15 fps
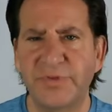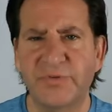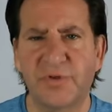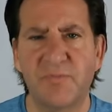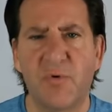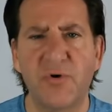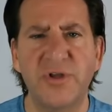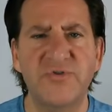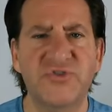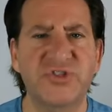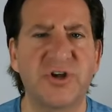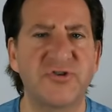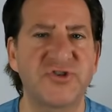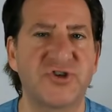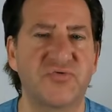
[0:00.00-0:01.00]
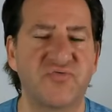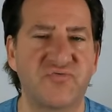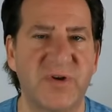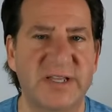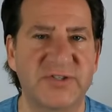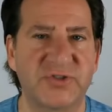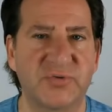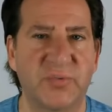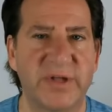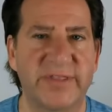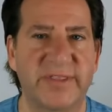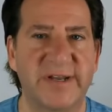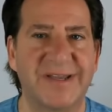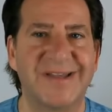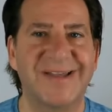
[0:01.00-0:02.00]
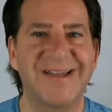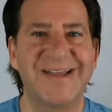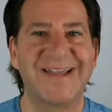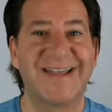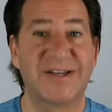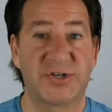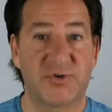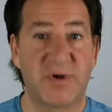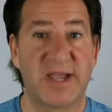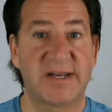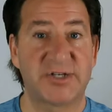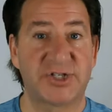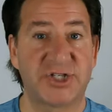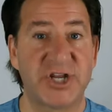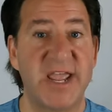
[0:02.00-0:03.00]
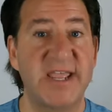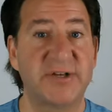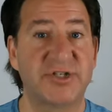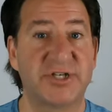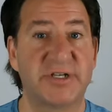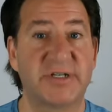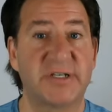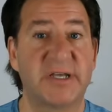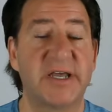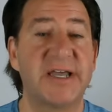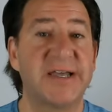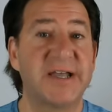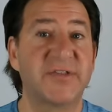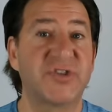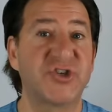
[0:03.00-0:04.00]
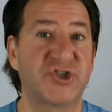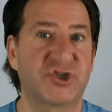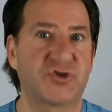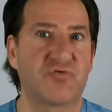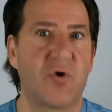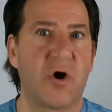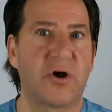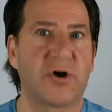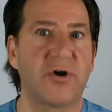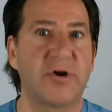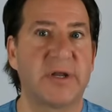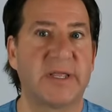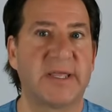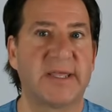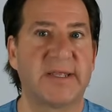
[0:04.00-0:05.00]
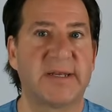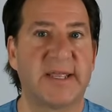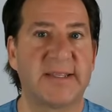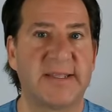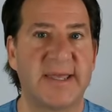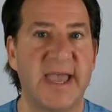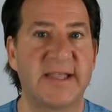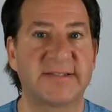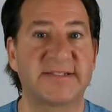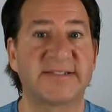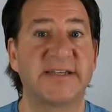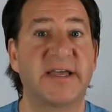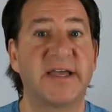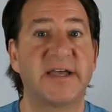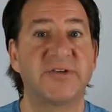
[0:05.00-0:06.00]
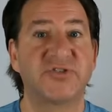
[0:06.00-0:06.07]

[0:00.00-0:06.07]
the more you start to wrestle with it and try to change it, the stronger it gets.